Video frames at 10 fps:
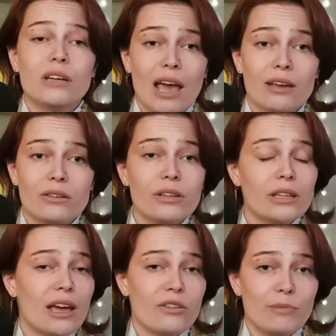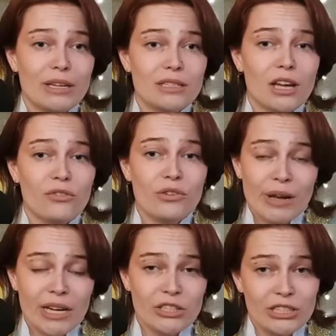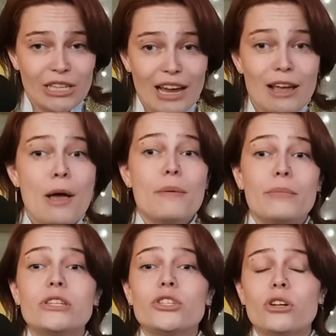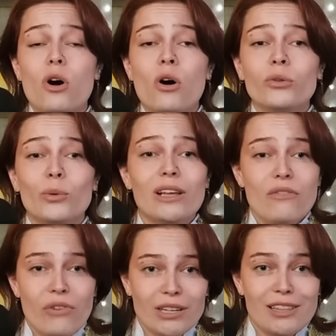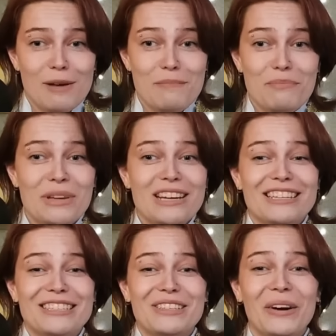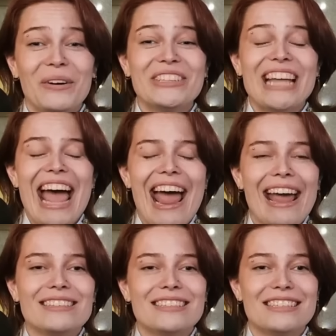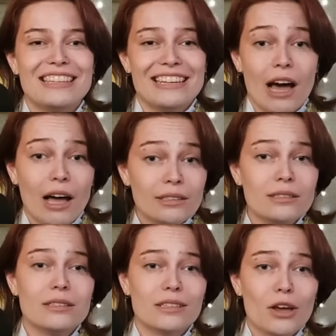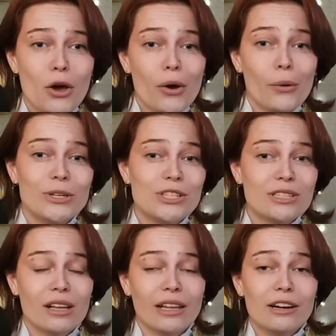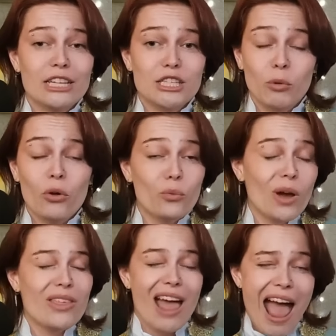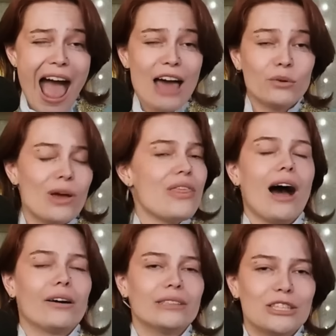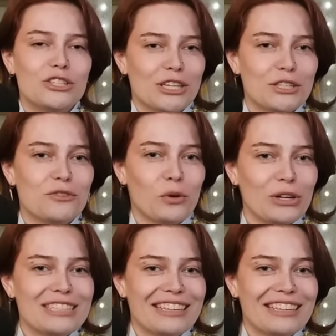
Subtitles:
candle that they have made to sell for Miner's Day, Mr. Gold will evict them because Gold hates the nuns, which is hilarious both with and without Enchanted Forest